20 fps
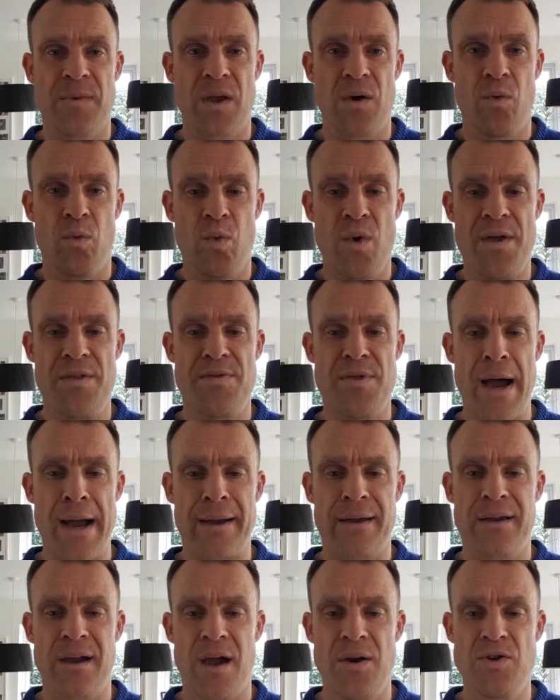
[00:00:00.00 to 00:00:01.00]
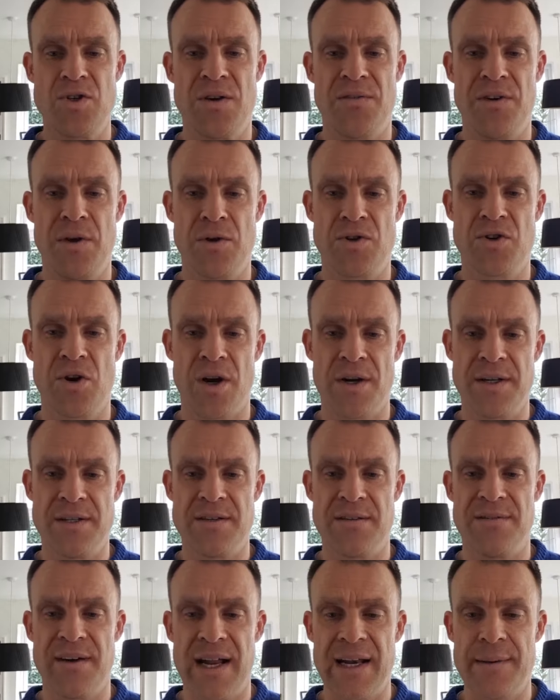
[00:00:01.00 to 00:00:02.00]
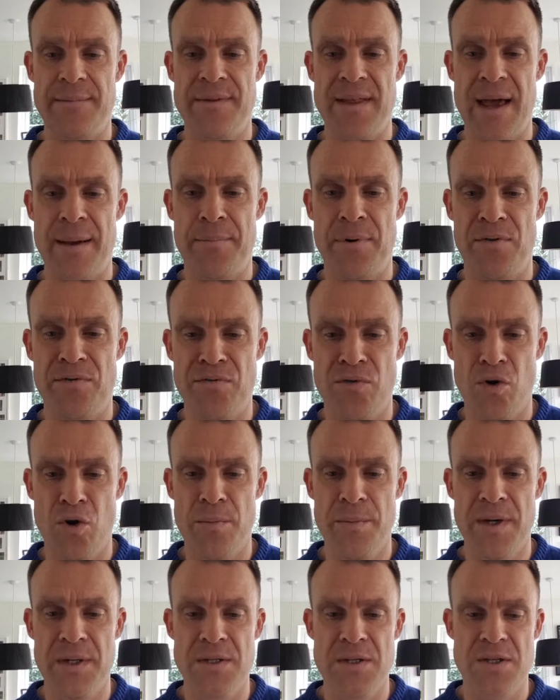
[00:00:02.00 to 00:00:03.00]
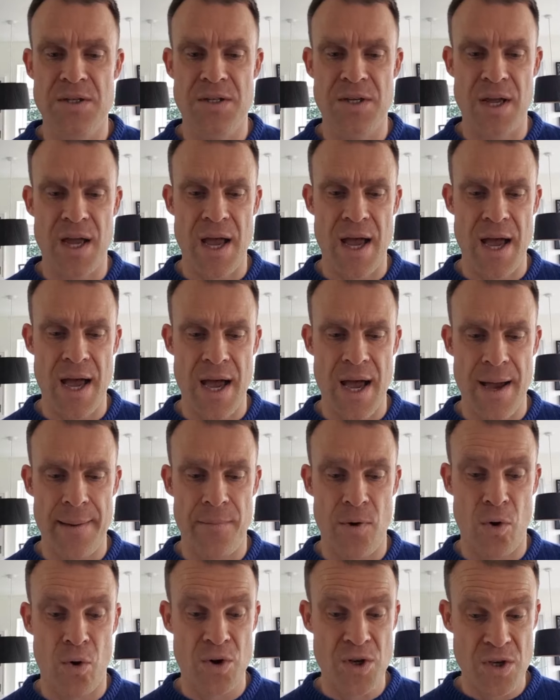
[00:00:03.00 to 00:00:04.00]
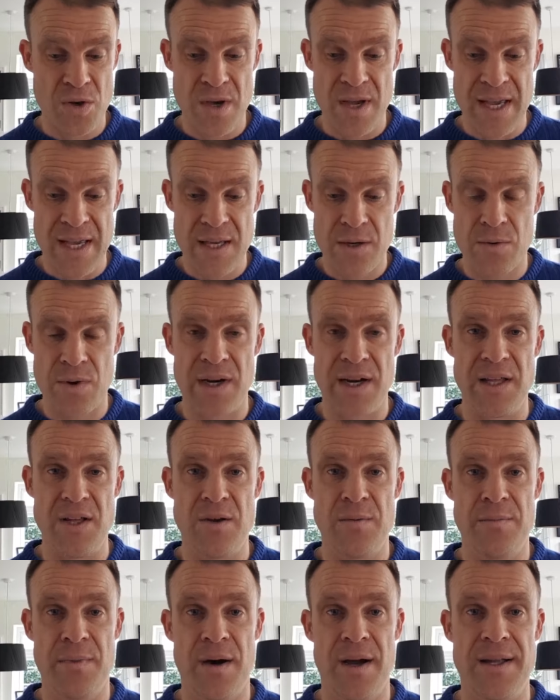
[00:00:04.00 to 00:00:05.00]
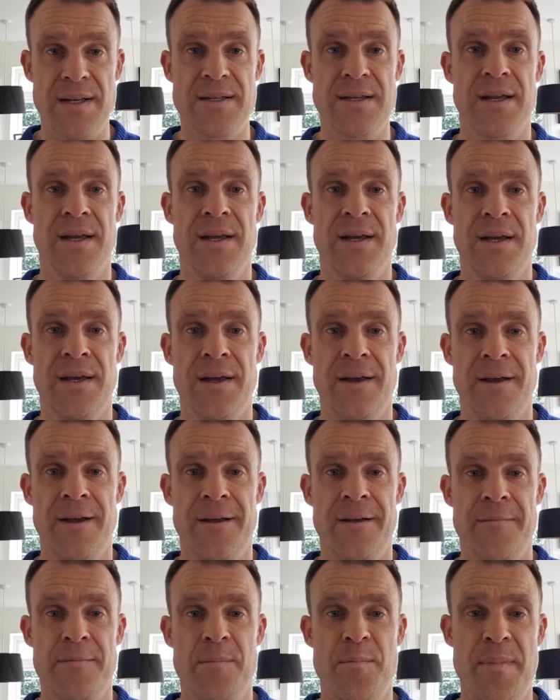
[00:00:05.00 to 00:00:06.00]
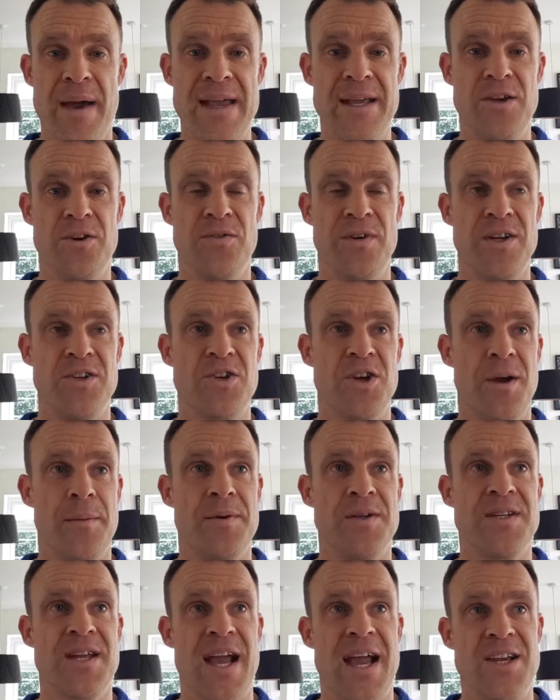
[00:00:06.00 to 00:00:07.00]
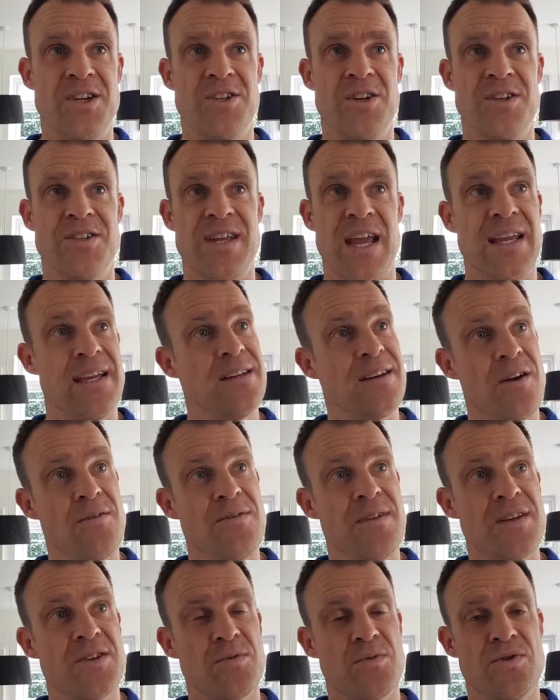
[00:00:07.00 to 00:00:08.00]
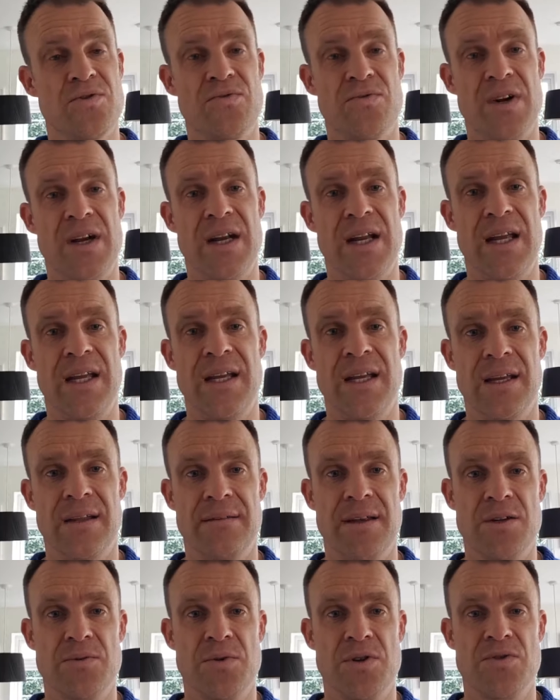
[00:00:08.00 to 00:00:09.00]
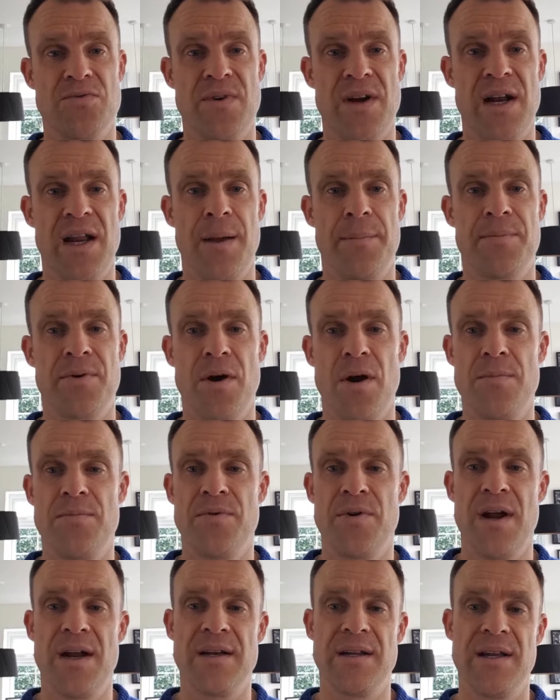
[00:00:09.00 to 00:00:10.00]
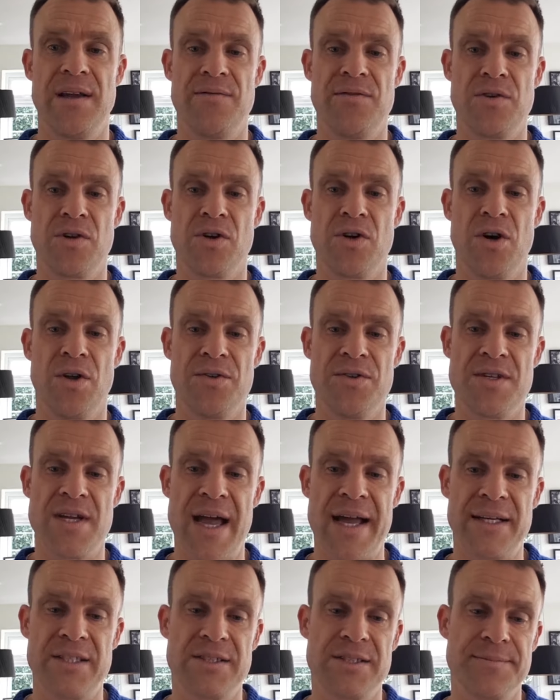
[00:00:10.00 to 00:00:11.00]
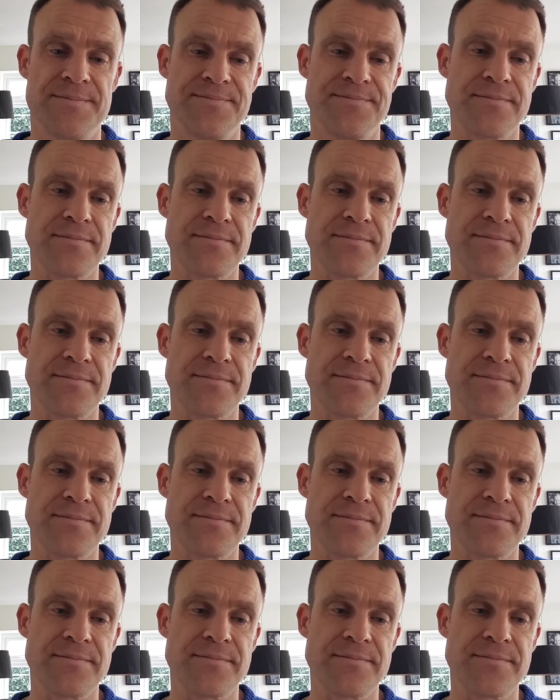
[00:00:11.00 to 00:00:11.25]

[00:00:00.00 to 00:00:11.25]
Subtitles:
with that coach if you're trying to develop their performance, or you might make your interpretation and say, this was really appropriate given the context.